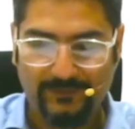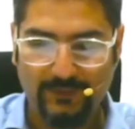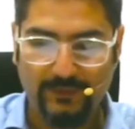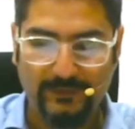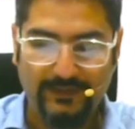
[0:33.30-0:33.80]

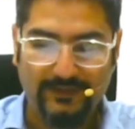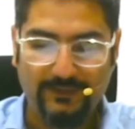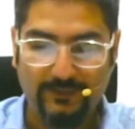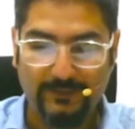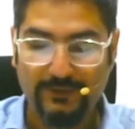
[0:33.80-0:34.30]
You'll
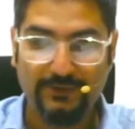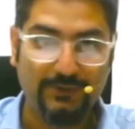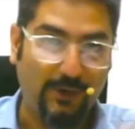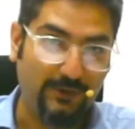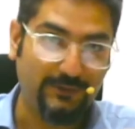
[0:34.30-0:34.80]
be
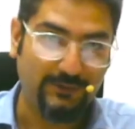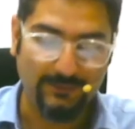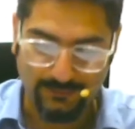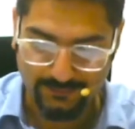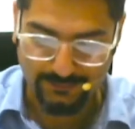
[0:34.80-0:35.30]
shocked
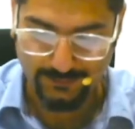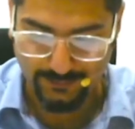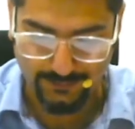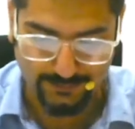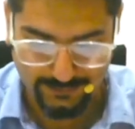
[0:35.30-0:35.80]
to
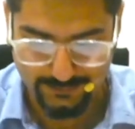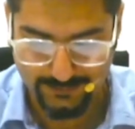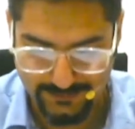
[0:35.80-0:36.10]
know